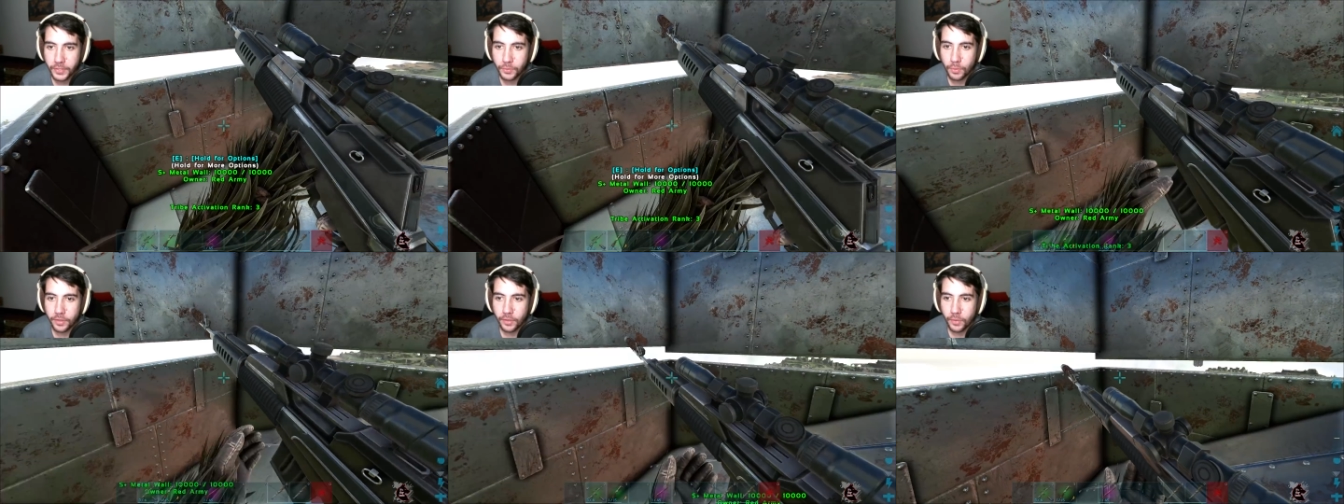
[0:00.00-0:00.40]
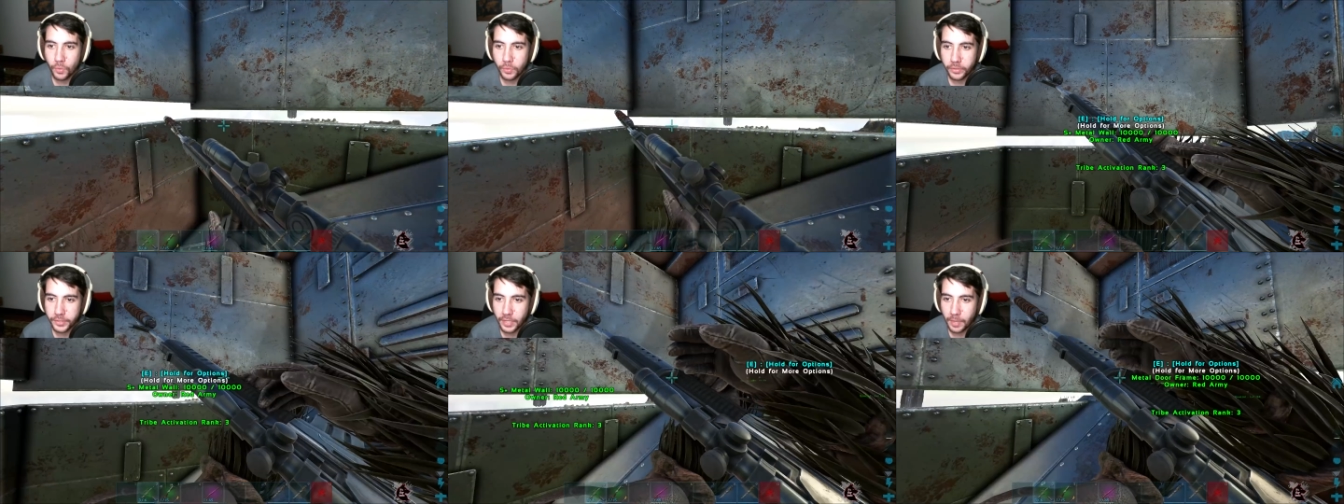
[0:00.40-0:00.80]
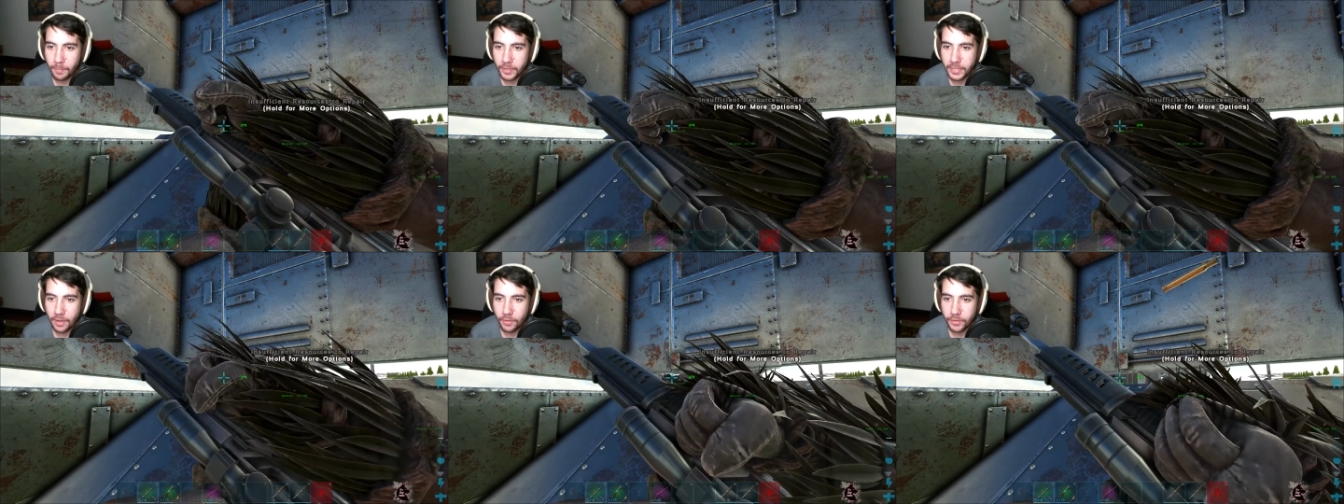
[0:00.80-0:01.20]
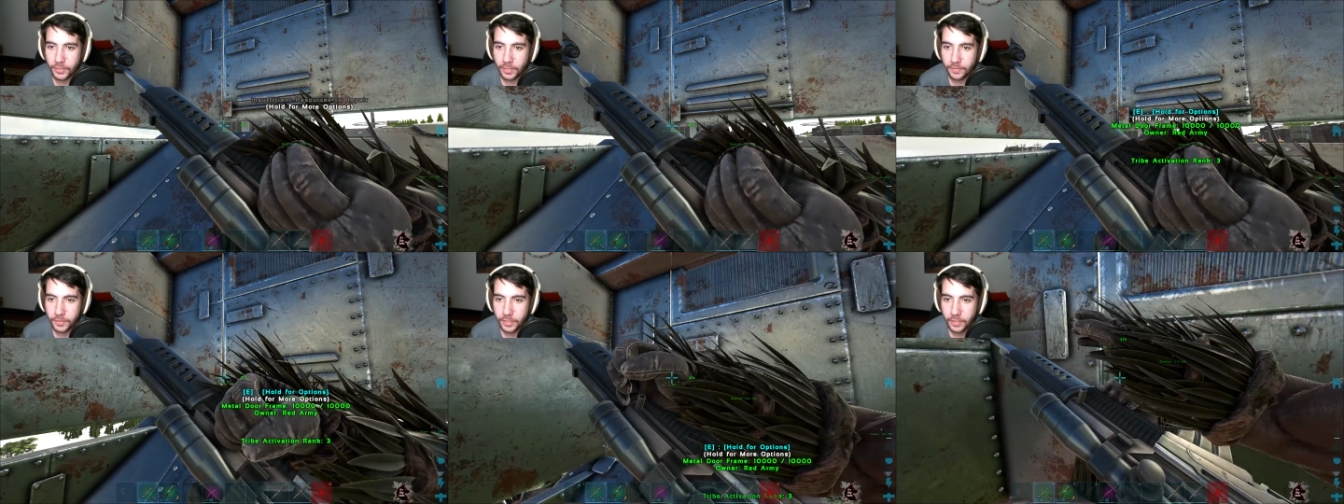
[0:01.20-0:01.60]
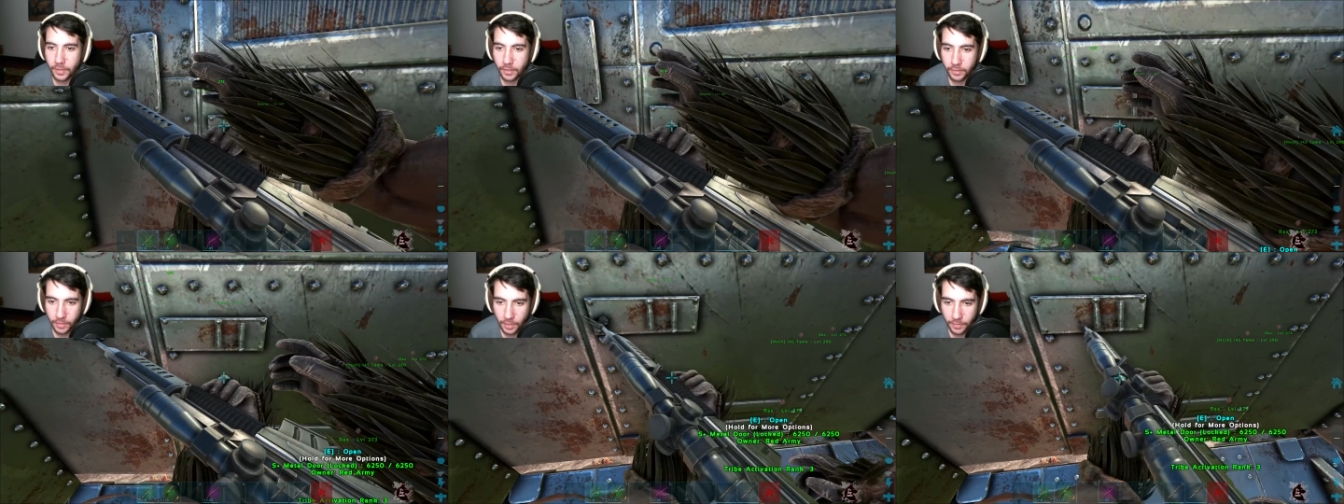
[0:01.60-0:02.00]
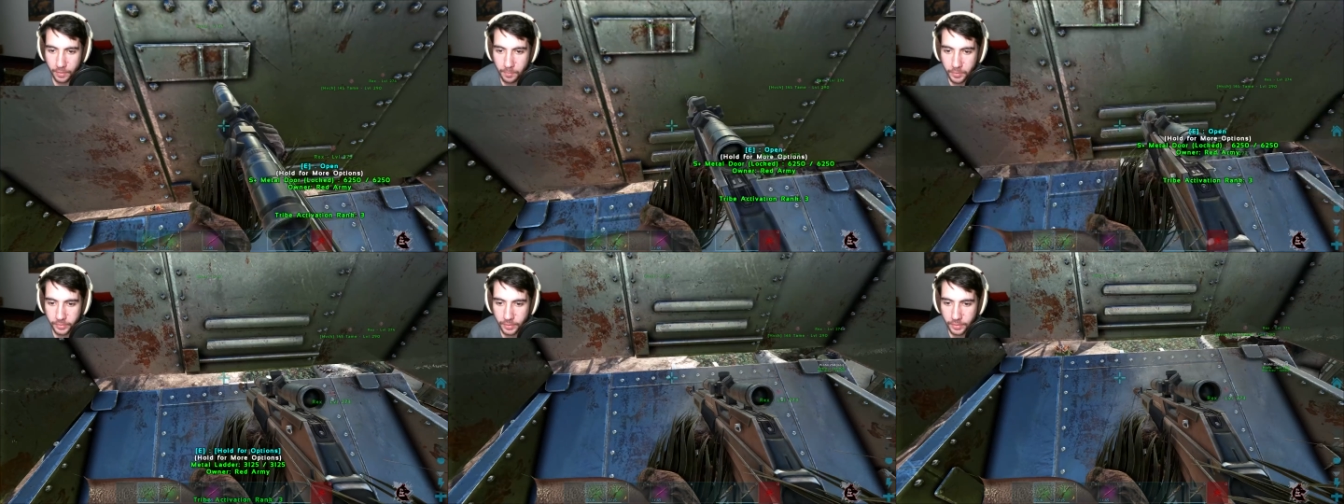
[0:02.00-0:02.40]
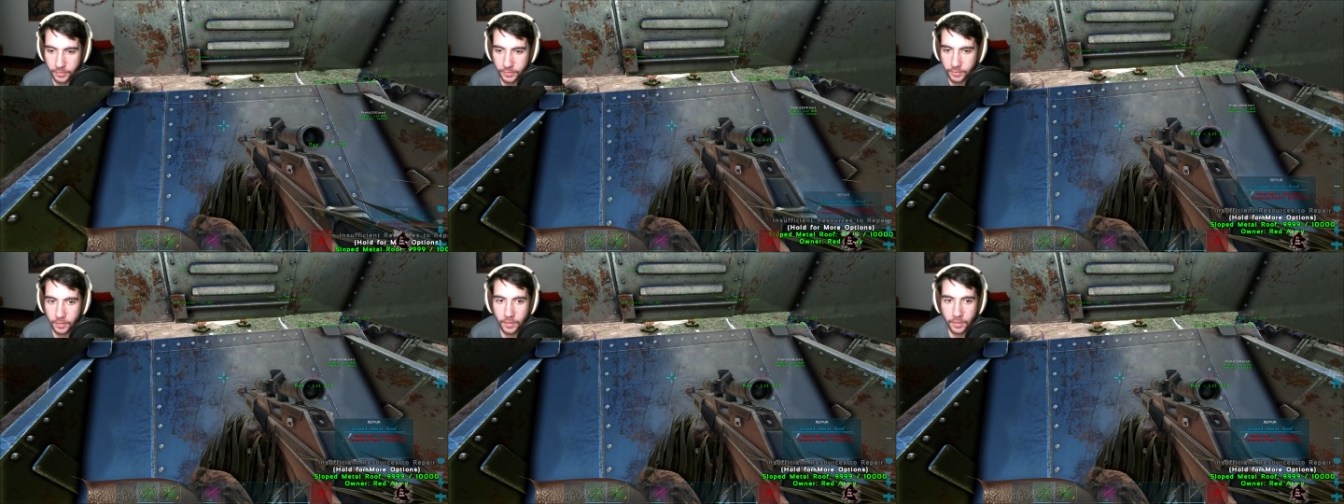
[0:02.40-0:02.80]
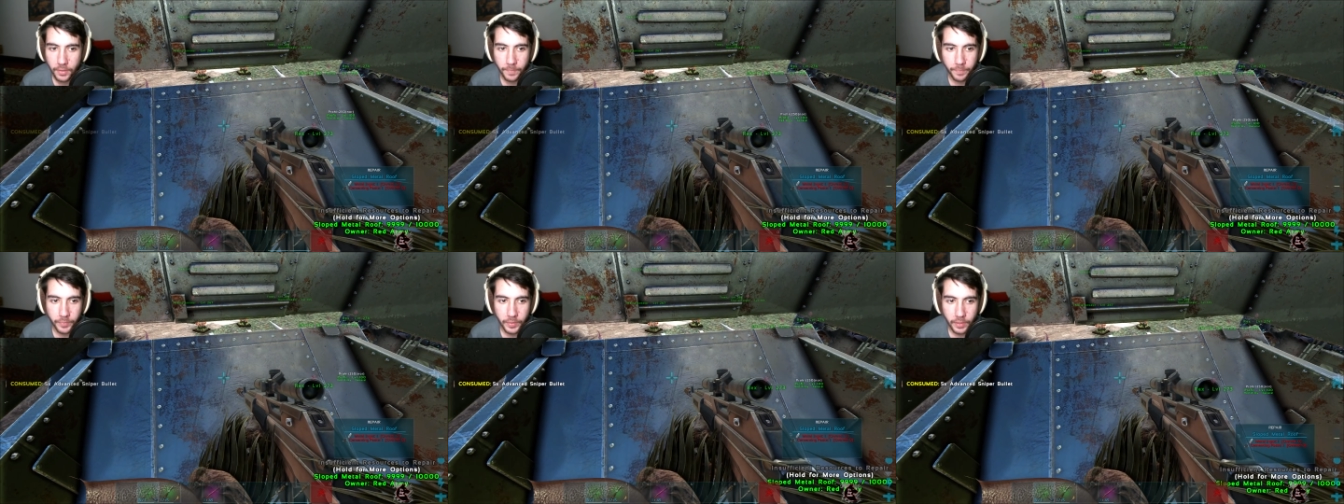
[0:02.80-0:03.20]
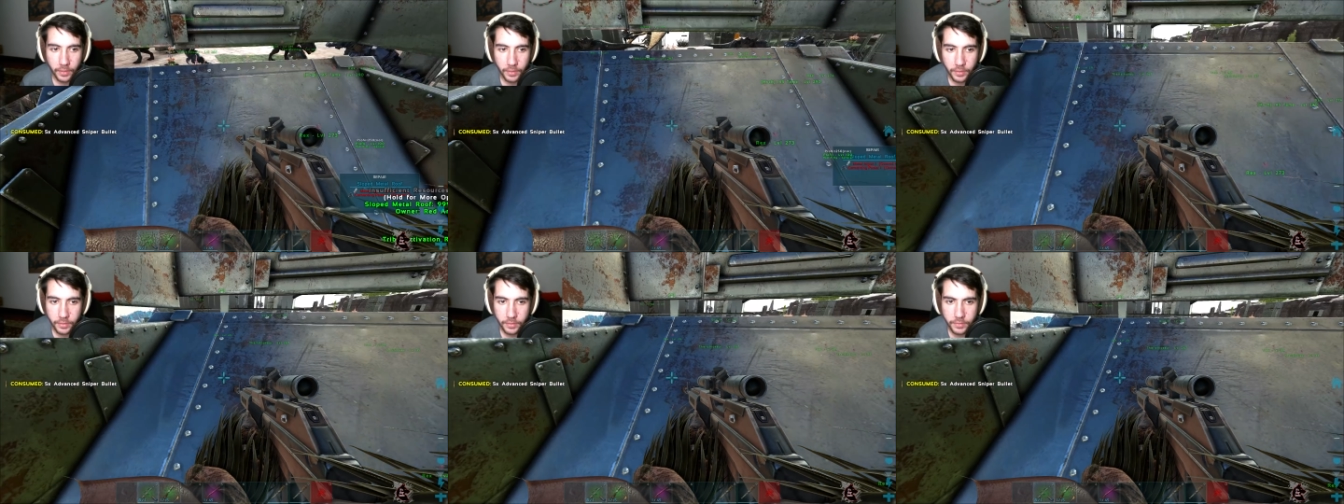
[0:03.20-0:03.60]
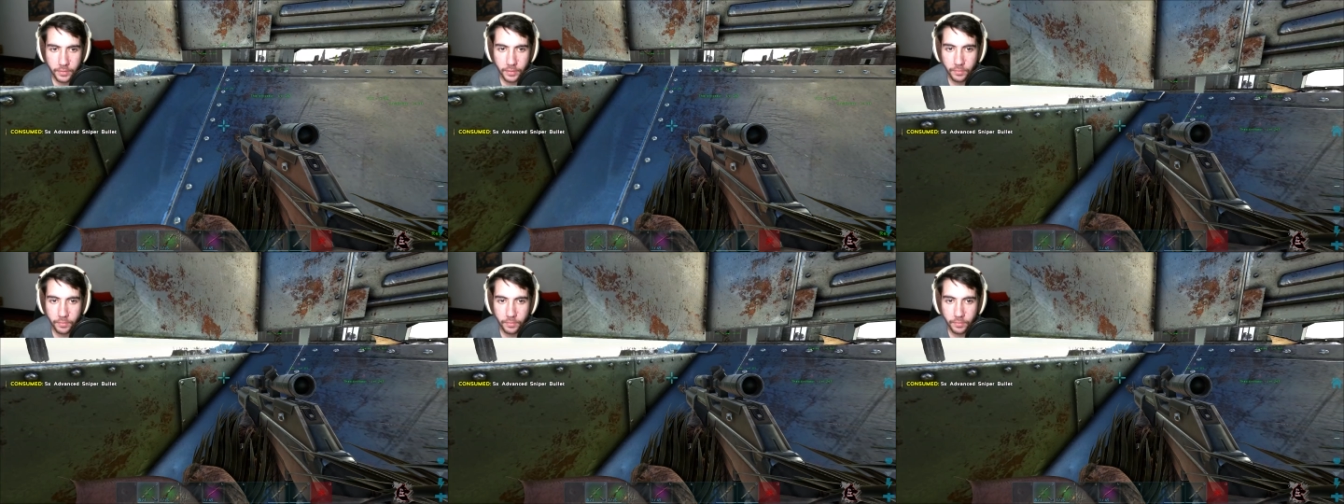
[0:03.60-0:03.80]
is one of the cooler sniper towers I've seen. I don't know how they built this. It's like